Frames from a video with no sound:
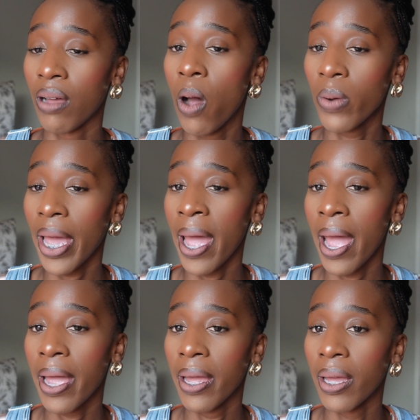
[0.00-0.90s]

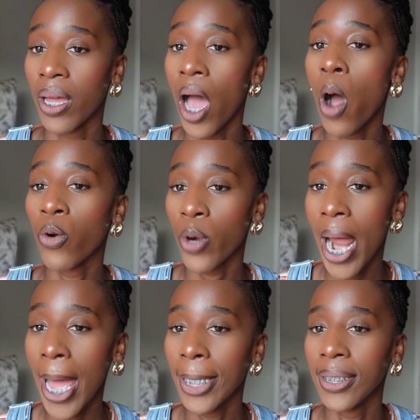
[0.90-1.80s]
Okay, all
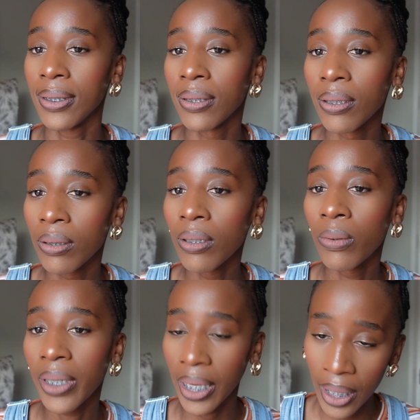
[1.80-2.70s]
right,
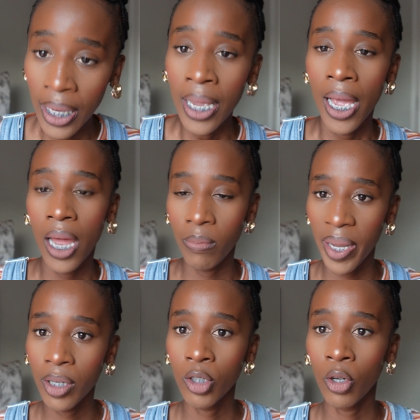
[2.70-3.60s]
okay. And
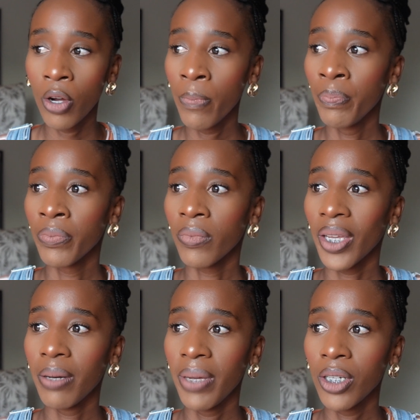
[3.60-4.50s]
make sure
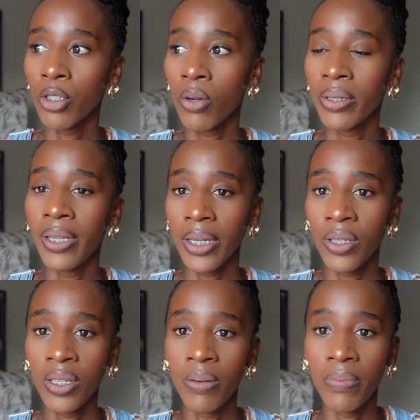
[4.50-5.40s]
like
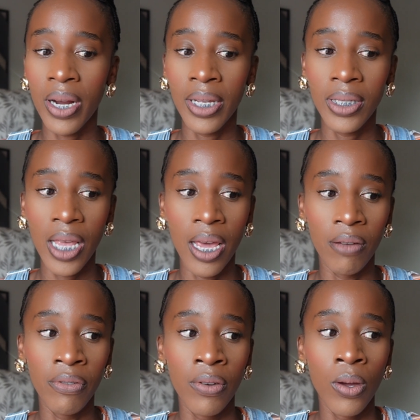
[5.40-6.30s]
certain brands
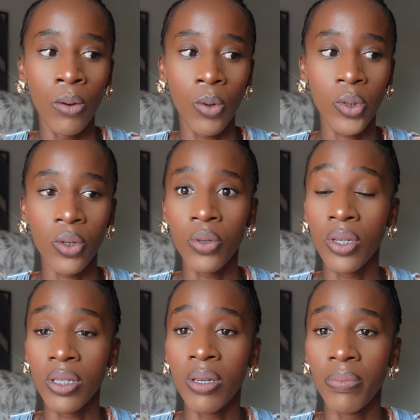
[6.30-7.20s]
have also
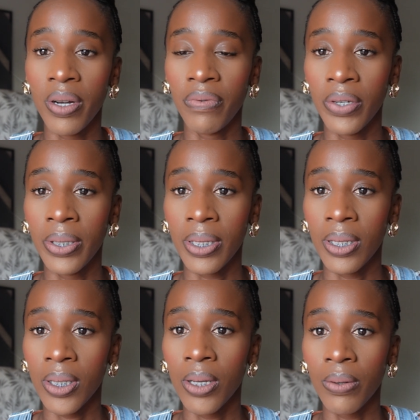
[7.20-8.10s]
certain
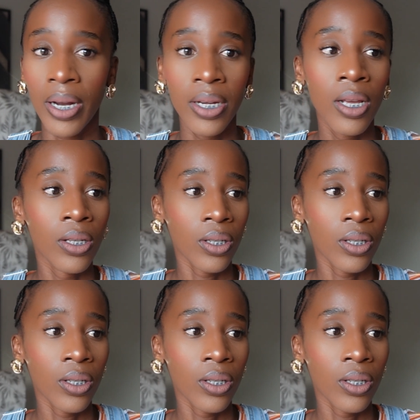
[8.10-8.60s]
preferences, right?